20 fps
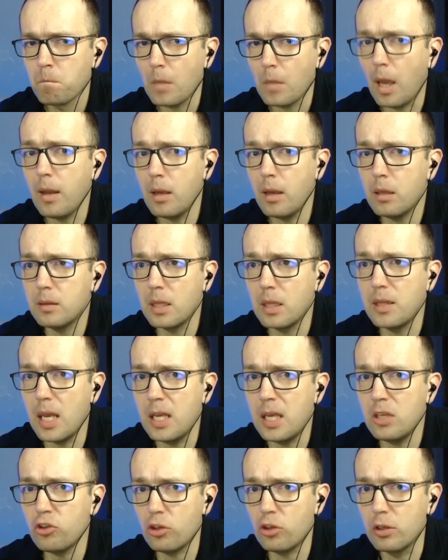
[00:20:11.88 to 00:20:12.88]
the
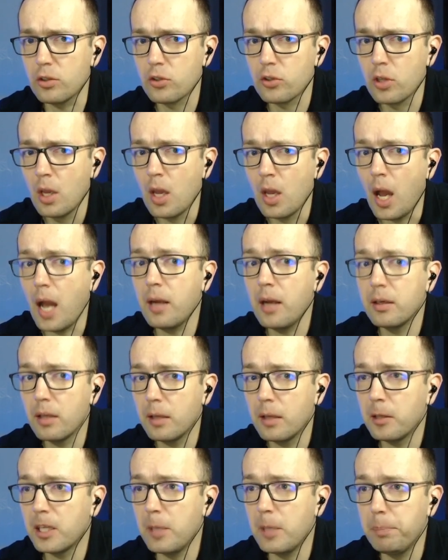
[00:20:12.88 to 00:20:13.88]
dangers, and
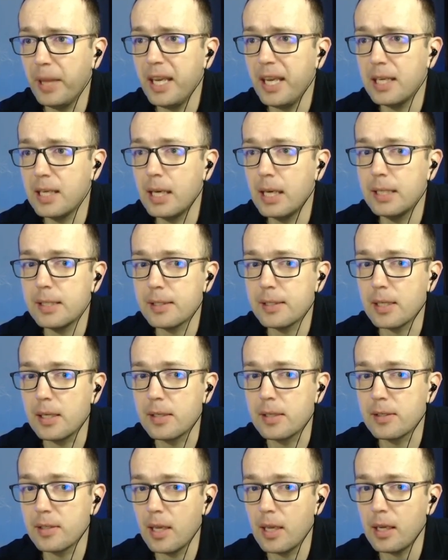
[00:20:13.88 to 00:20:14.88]
he played knight
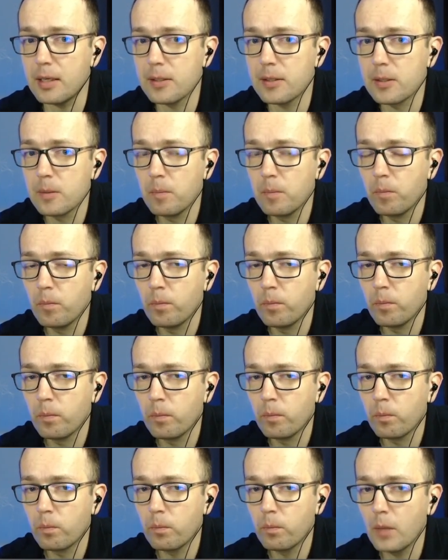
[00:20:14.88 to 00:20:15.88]
c6,
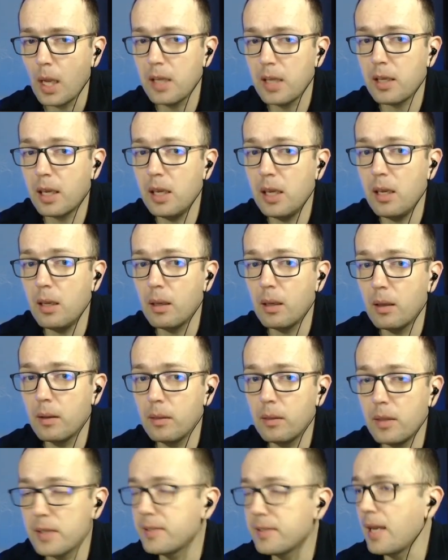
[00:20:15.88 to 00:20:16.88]
and he
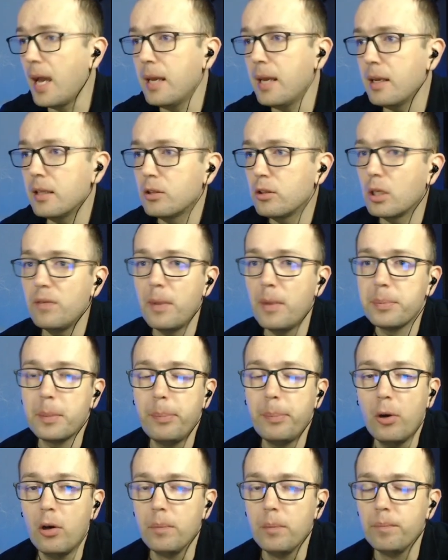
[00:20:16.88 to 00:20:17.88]
decided to give up the
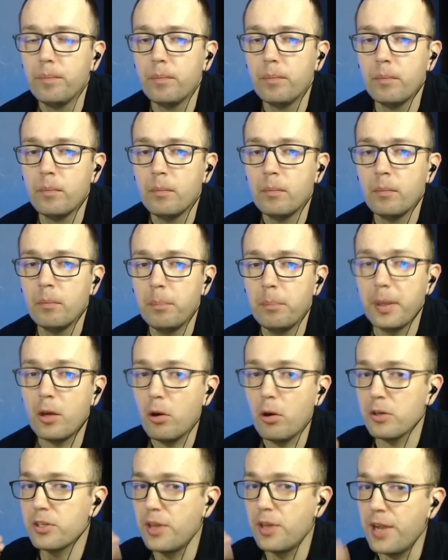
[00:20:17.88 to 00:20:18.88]
pawn
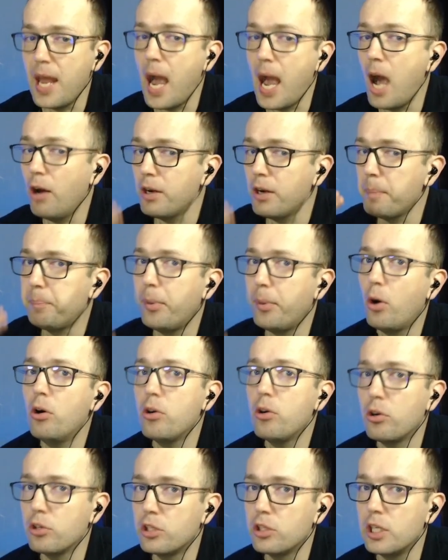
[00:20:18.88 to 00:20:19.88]
because now the
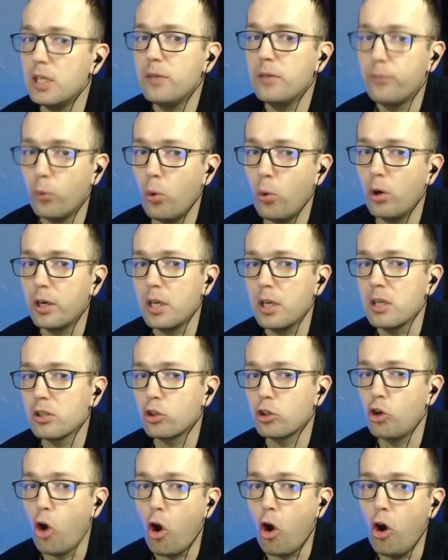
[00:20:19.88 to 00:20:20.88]
pawn on d4 is
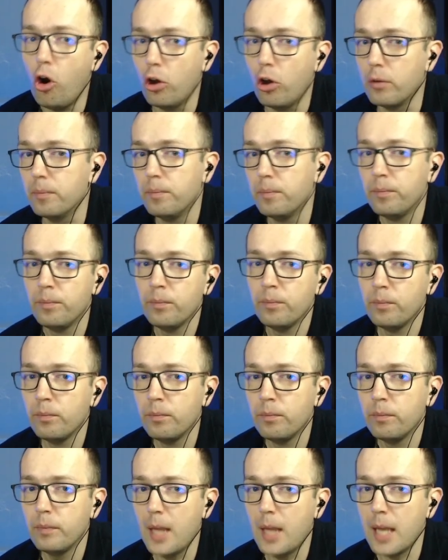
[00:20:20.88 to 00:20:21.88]
gone.
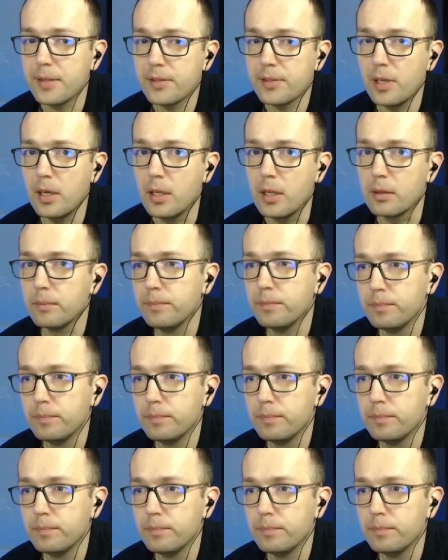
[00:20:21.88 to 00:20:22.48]
That's it.